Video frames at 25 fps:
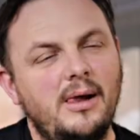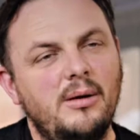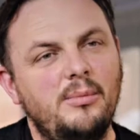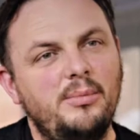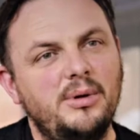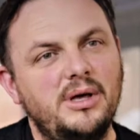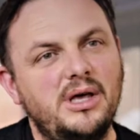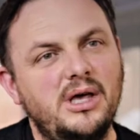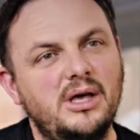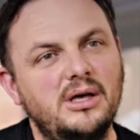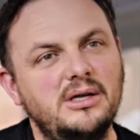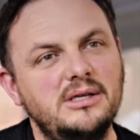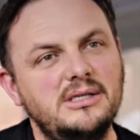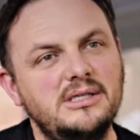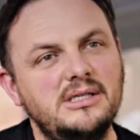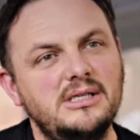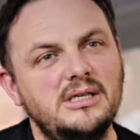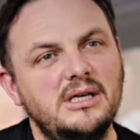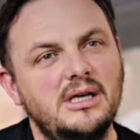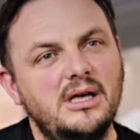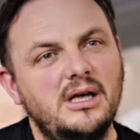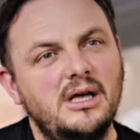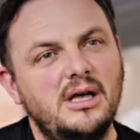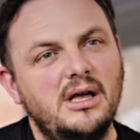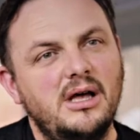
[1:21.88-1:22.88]

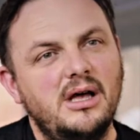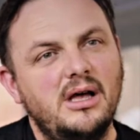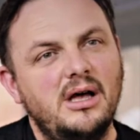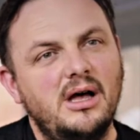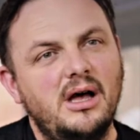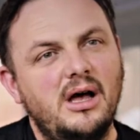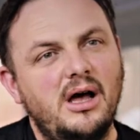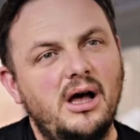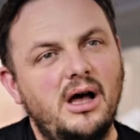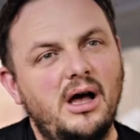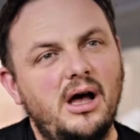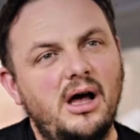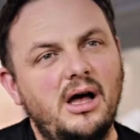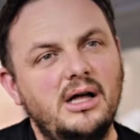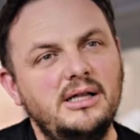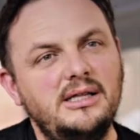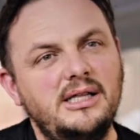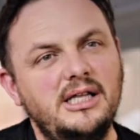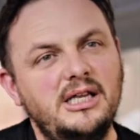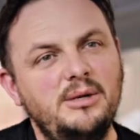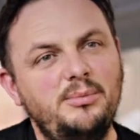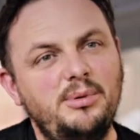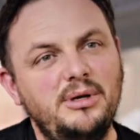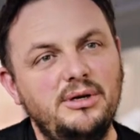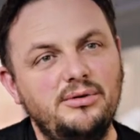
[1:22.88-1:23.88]
because I
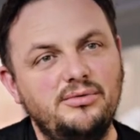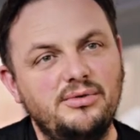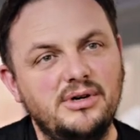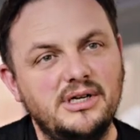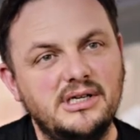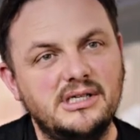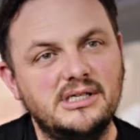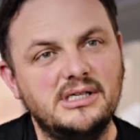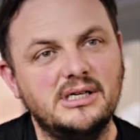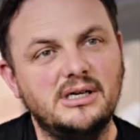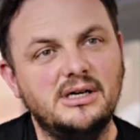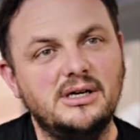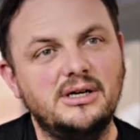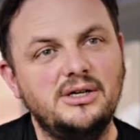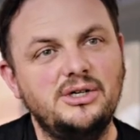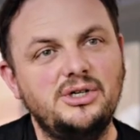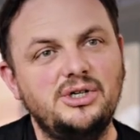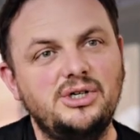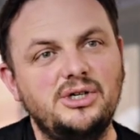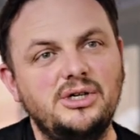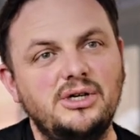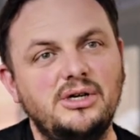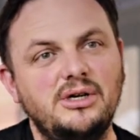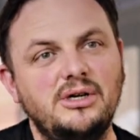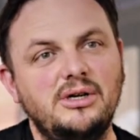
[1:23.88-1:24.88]
did a bit of
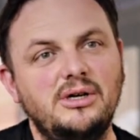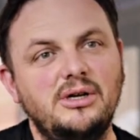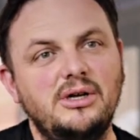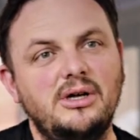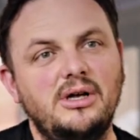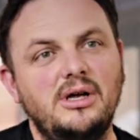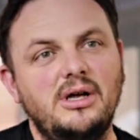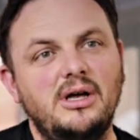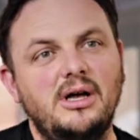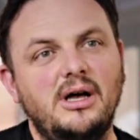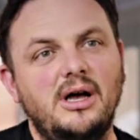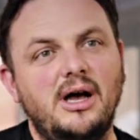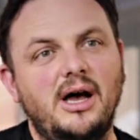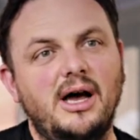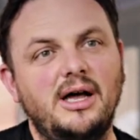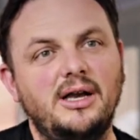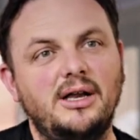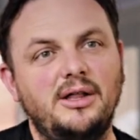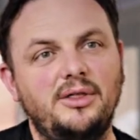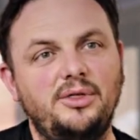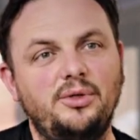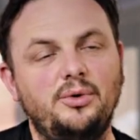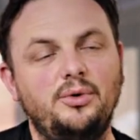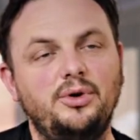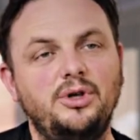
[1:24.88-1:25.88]
research and I
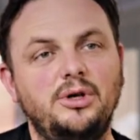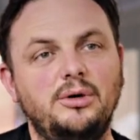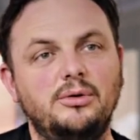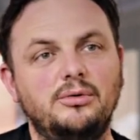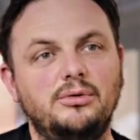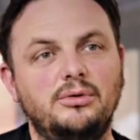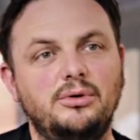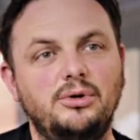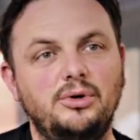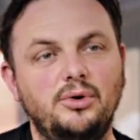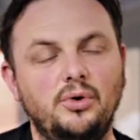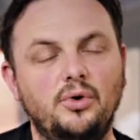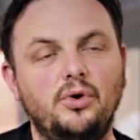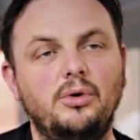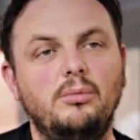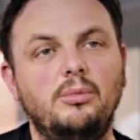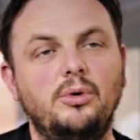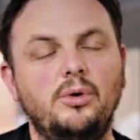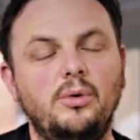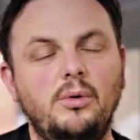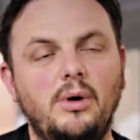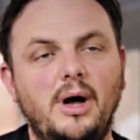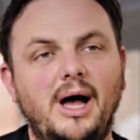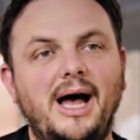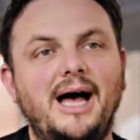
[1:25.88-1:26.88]
thought you were a
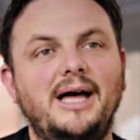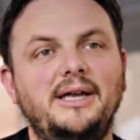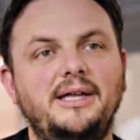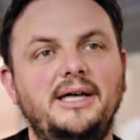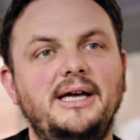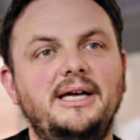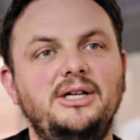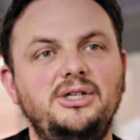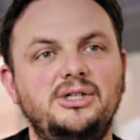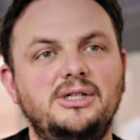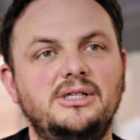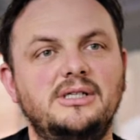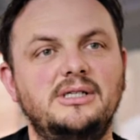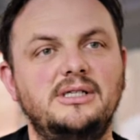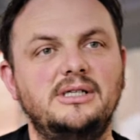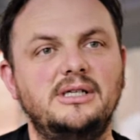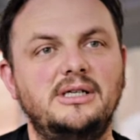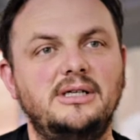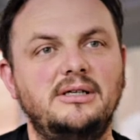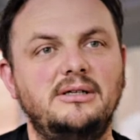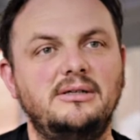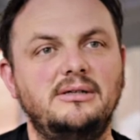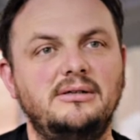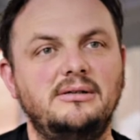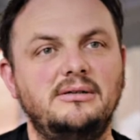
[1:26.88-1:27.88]
normal ad
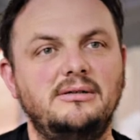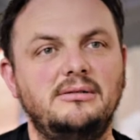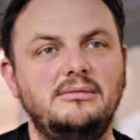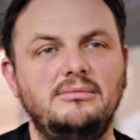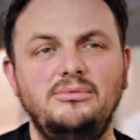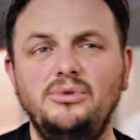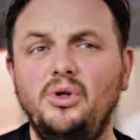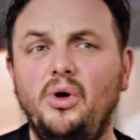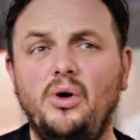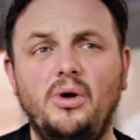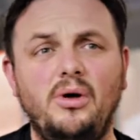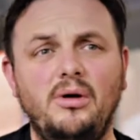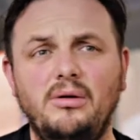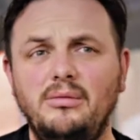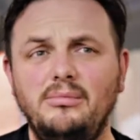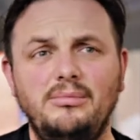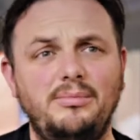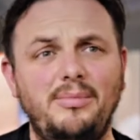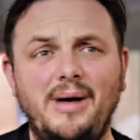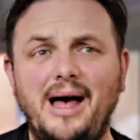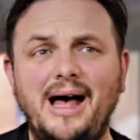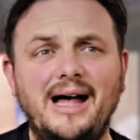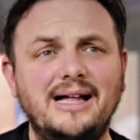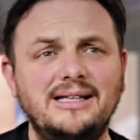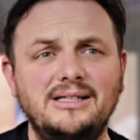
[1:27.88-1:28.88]
agency. Not
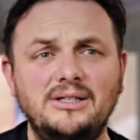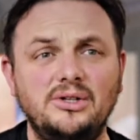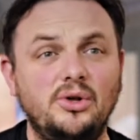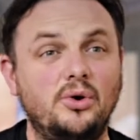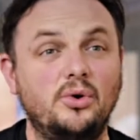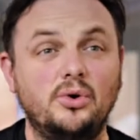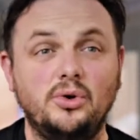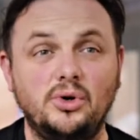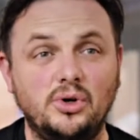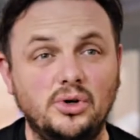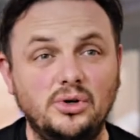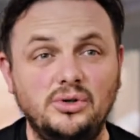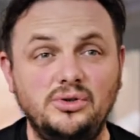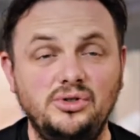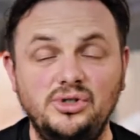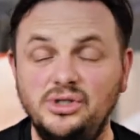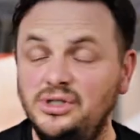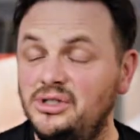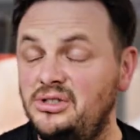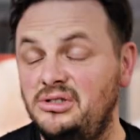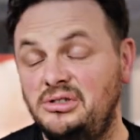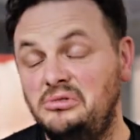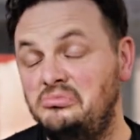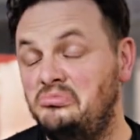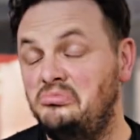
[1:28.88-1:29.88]
bad, not good,
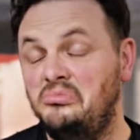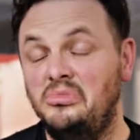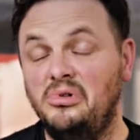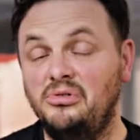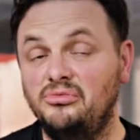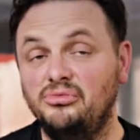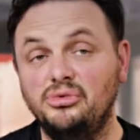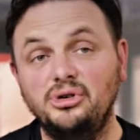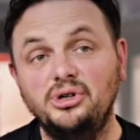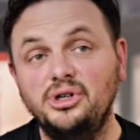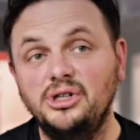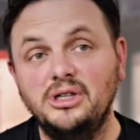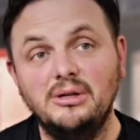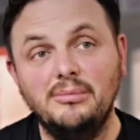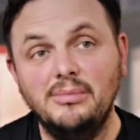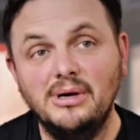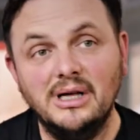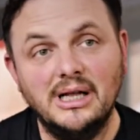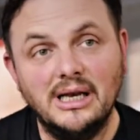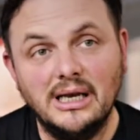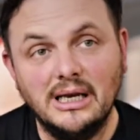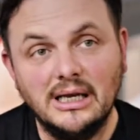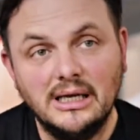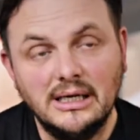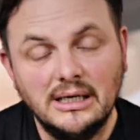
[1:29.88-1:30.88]
just a
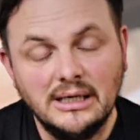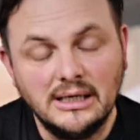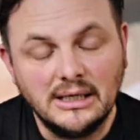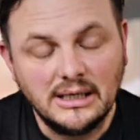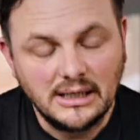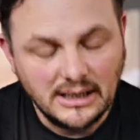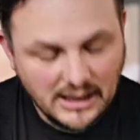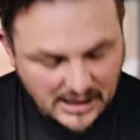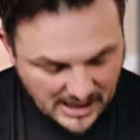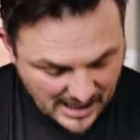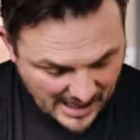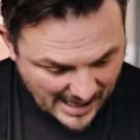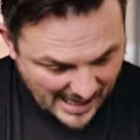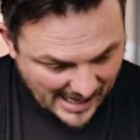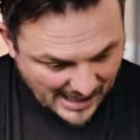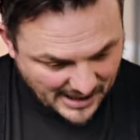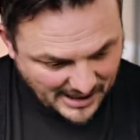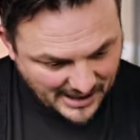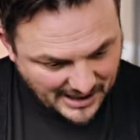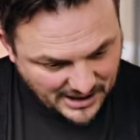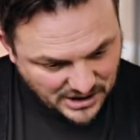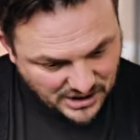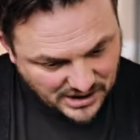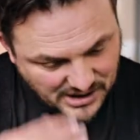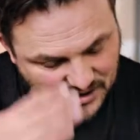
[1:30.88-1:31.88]
run-of-the-mill ad
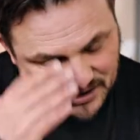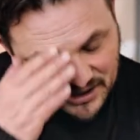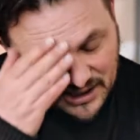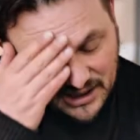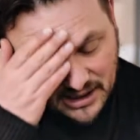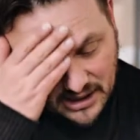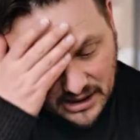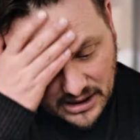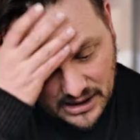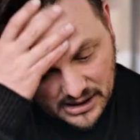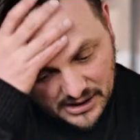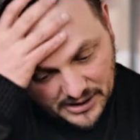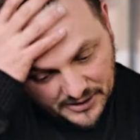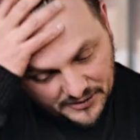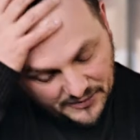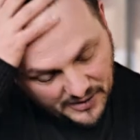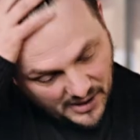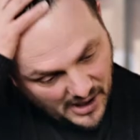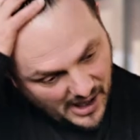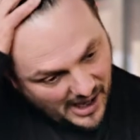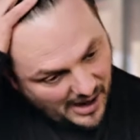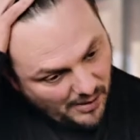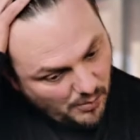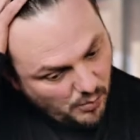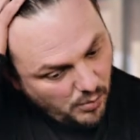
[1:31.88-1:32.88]
agency.
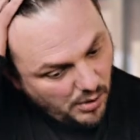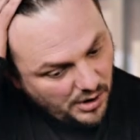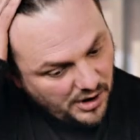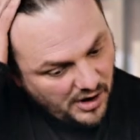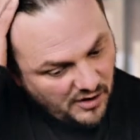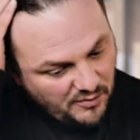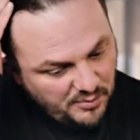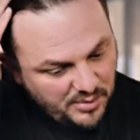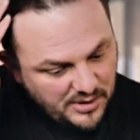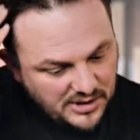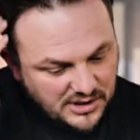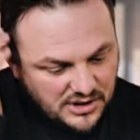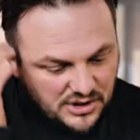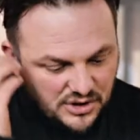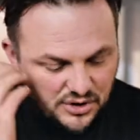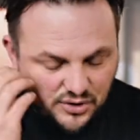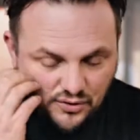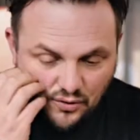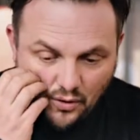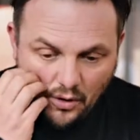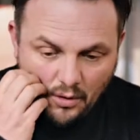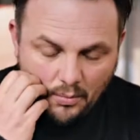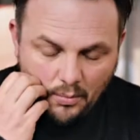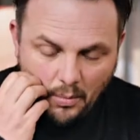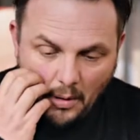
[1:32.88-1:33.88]
And what I've been
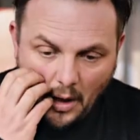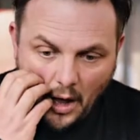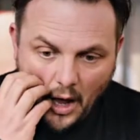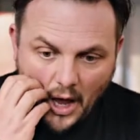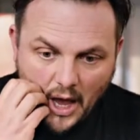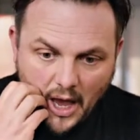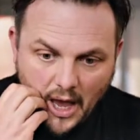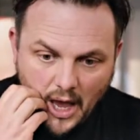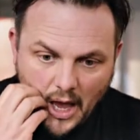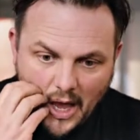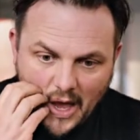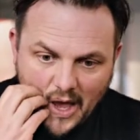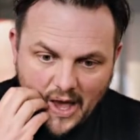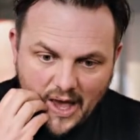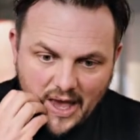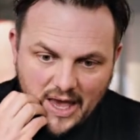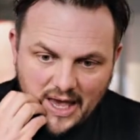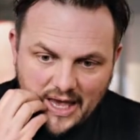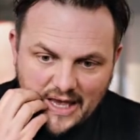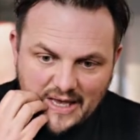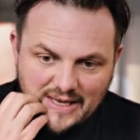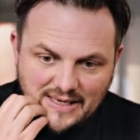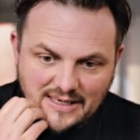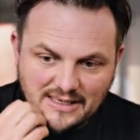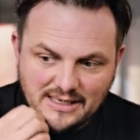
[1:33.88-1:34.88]
struck by
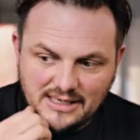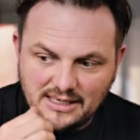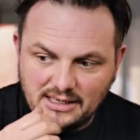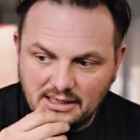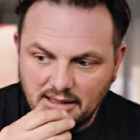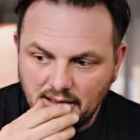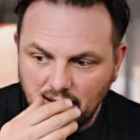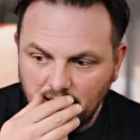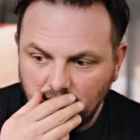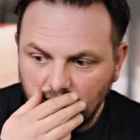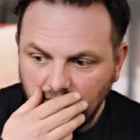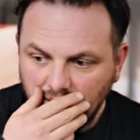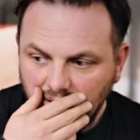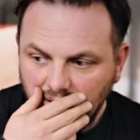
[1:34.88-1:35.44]
is